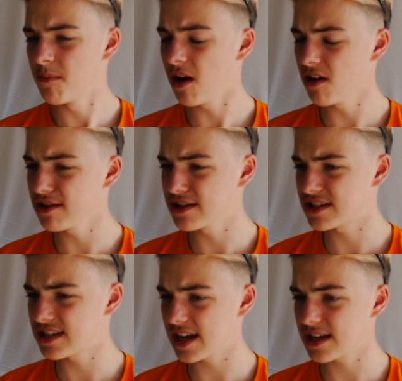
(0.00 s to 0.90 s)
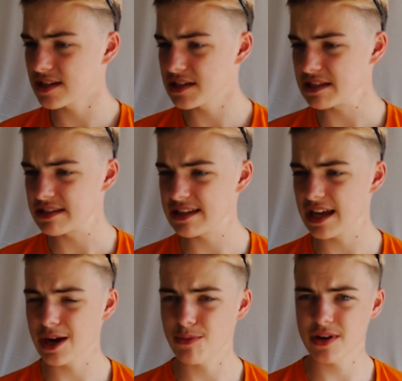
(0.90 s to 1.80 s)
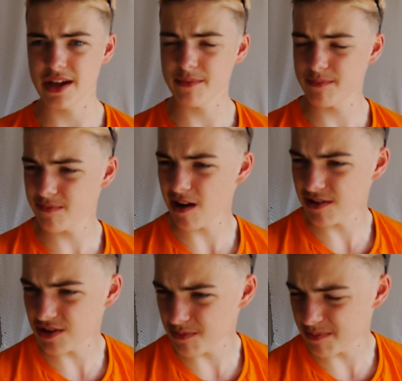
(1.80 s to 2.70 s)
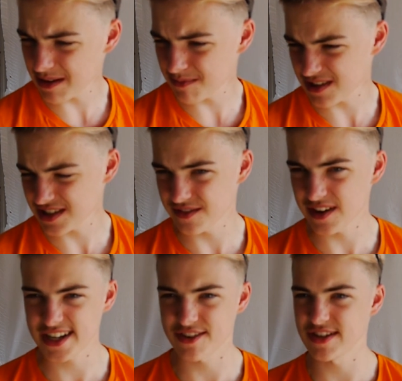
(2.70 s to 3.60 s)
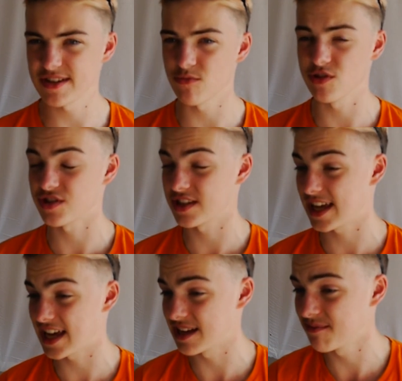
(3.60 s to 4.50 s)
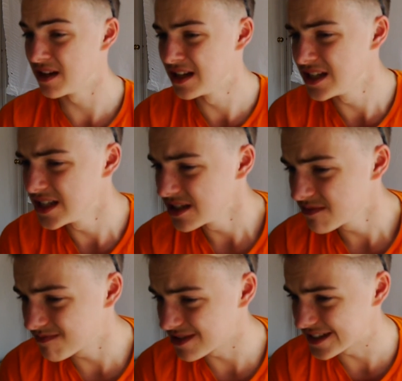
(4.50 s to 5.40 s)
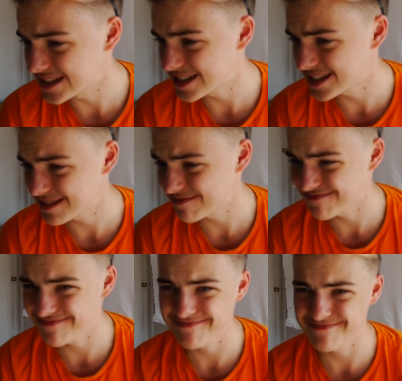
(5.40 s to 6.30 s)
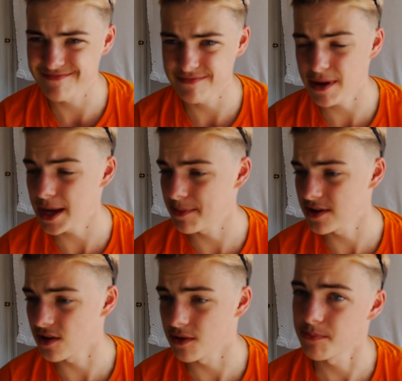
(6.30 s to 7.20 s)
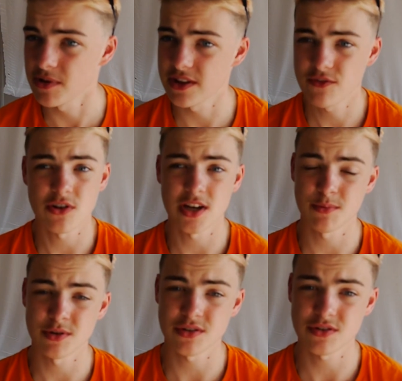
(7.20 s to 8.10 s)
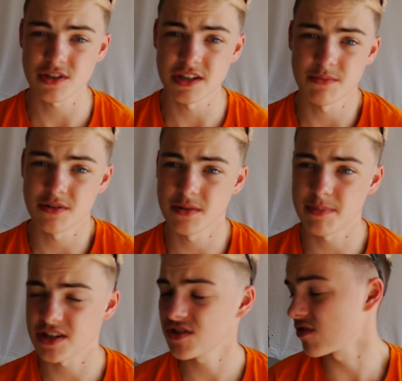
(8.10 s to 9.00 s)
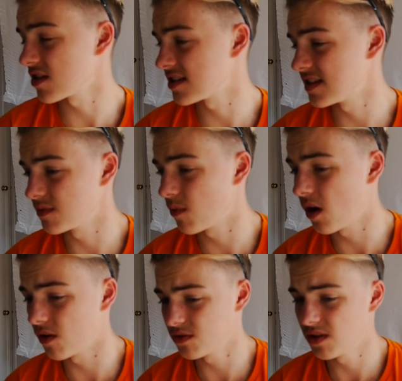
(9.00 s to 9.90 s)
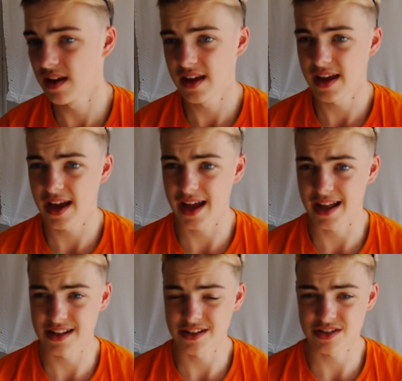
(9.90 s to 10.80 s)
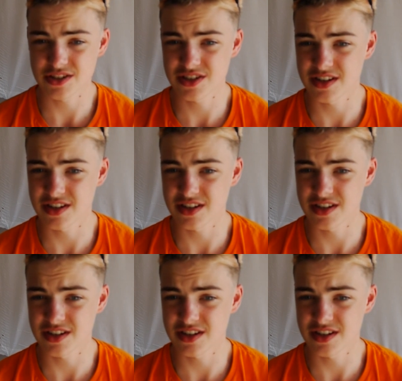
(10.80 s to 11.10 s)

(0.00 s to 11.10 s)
Poland second. Yeah, well, they apparently got beaten by Slovakia. I didn't watch the game, but mm, maybe not. But they've got Lewandowski, one of the best strikers in the world, and